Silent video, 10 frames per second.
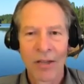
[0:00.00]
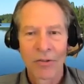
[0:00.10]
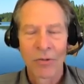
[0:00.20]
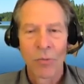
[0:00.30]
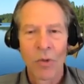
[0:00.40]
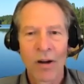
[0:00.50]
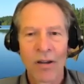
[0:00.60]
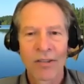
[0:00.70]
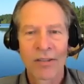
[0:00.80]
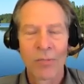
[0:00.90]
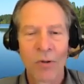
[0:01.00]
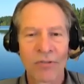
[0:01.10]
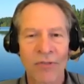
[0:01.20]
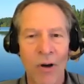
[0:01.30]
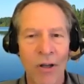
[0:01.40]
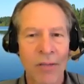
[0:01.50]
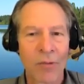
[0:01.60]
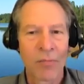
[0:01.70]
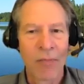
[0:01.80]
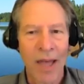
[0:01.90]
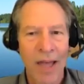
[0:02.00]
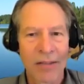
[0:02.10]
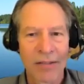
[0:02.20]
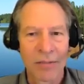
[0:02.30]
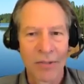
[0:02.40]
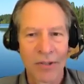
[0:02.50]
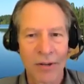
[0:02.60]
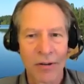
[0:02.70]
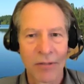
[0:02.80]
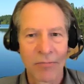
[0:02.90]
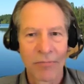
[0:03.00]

So, where is the most volume or mass of the material?